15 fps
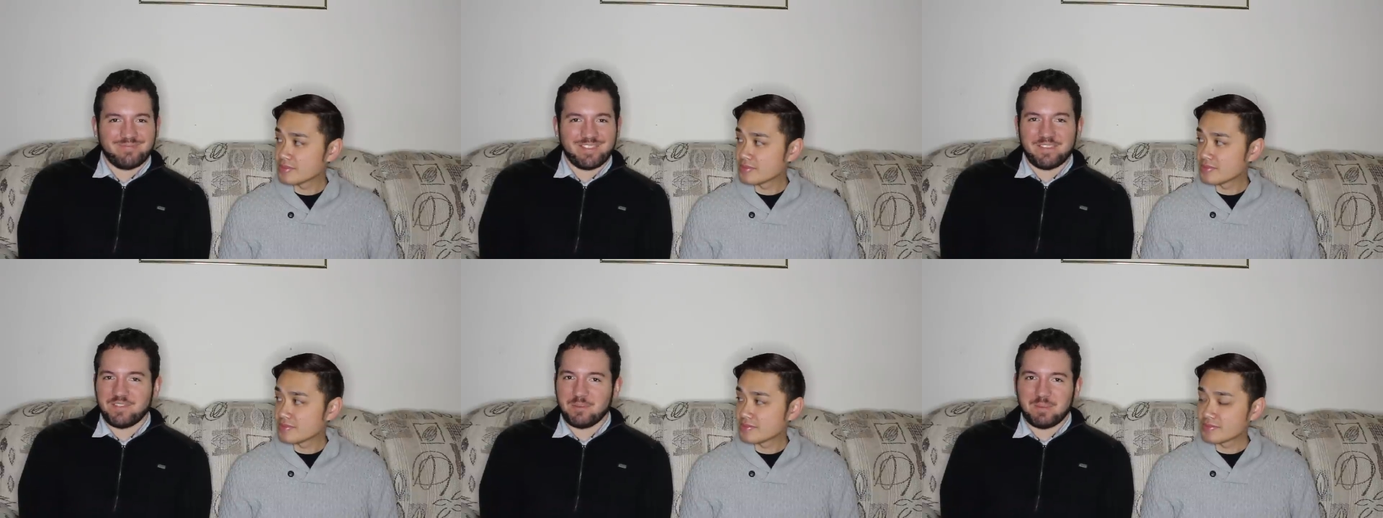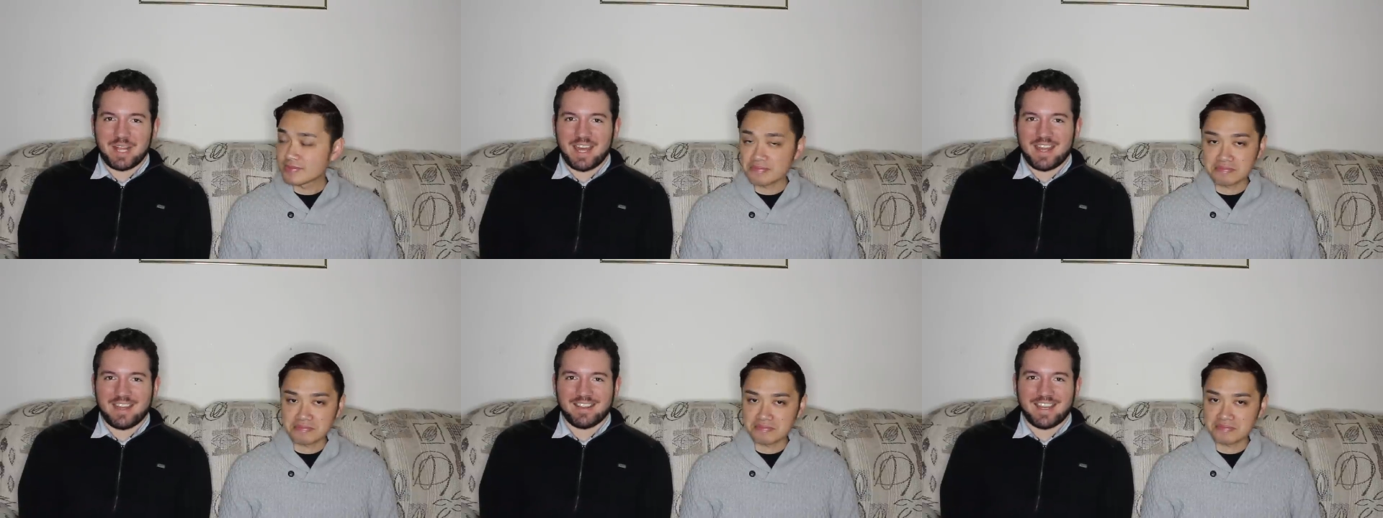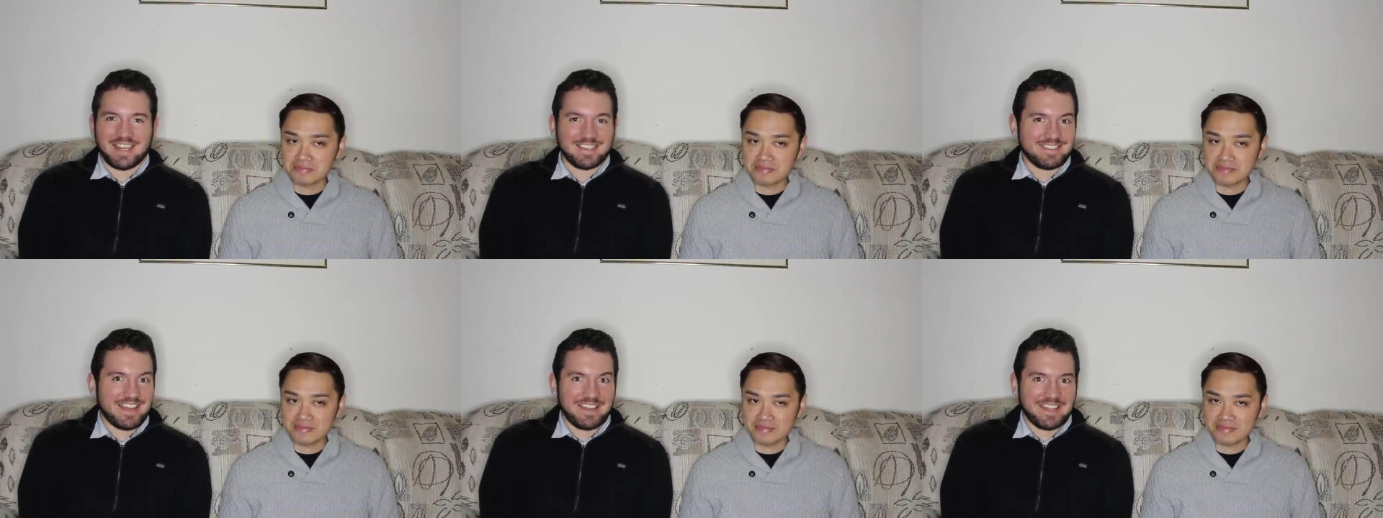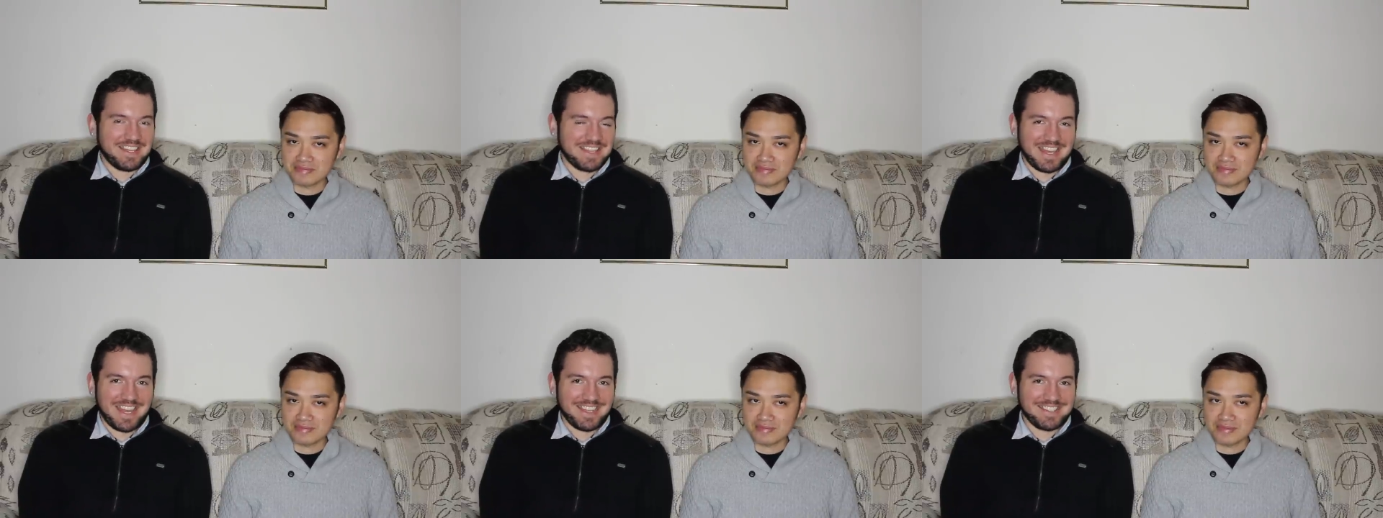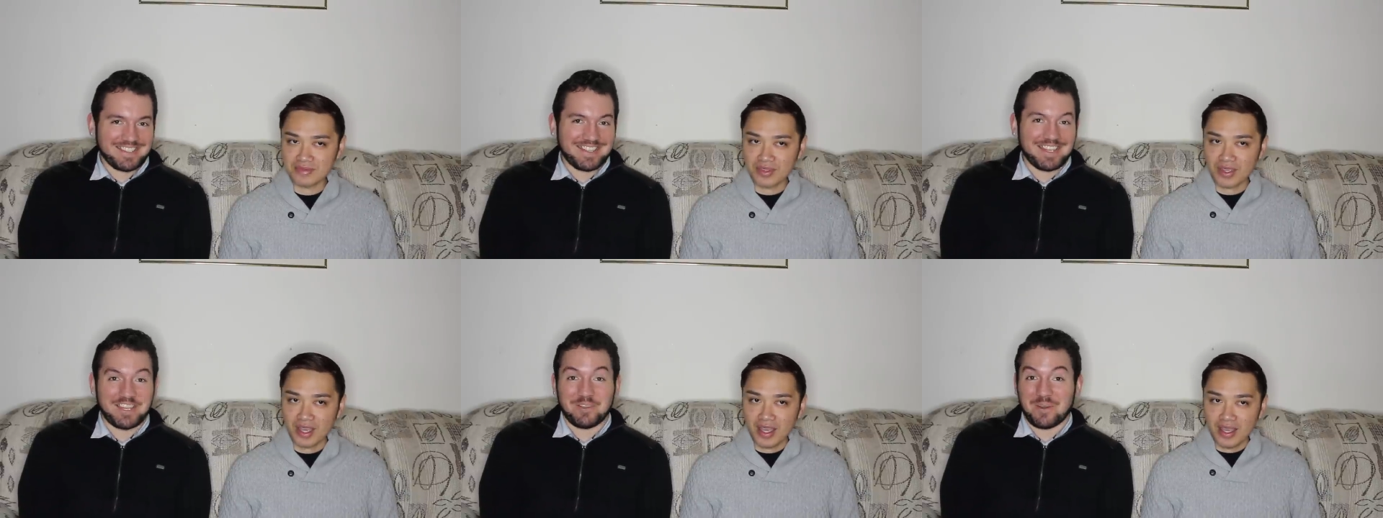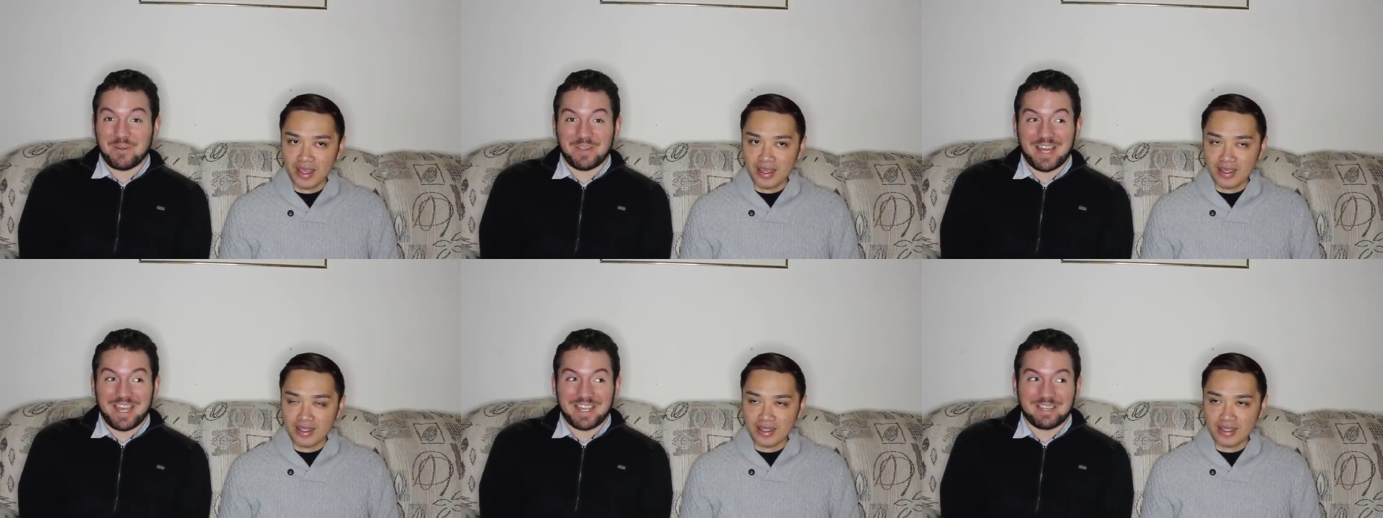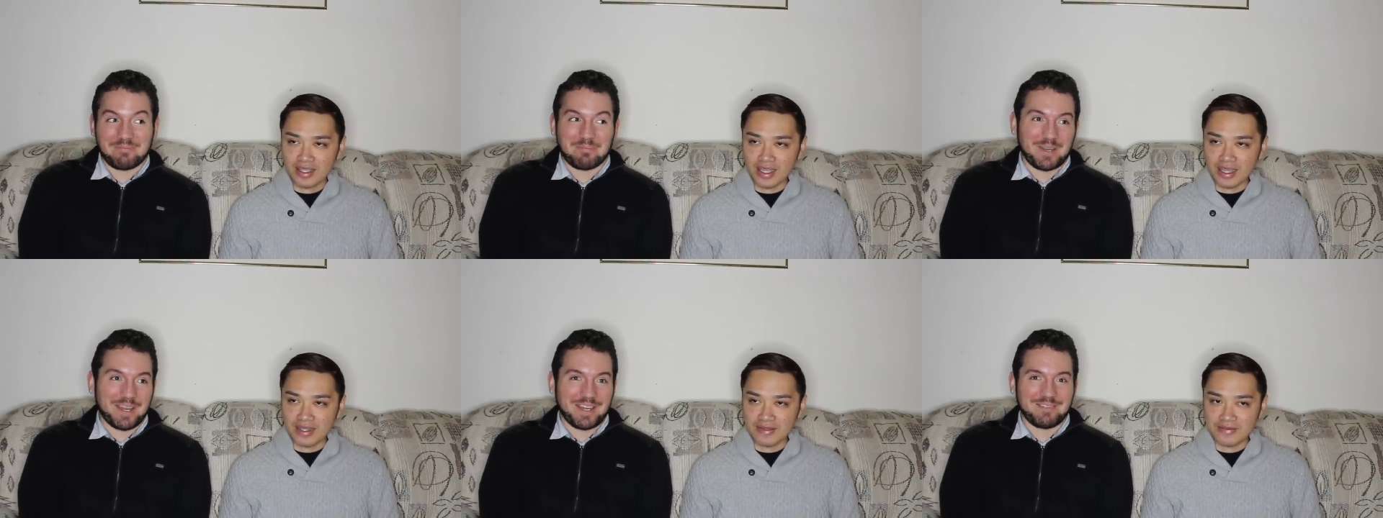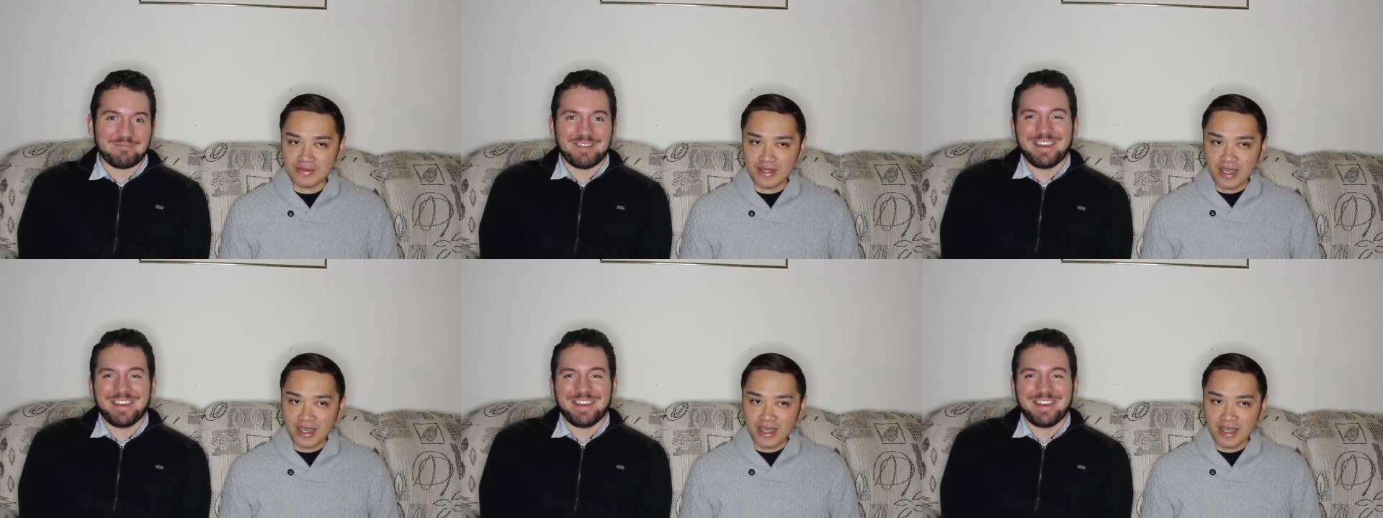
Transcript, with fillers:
Speaker 1: if you plan on like selling things that you don't like yeah.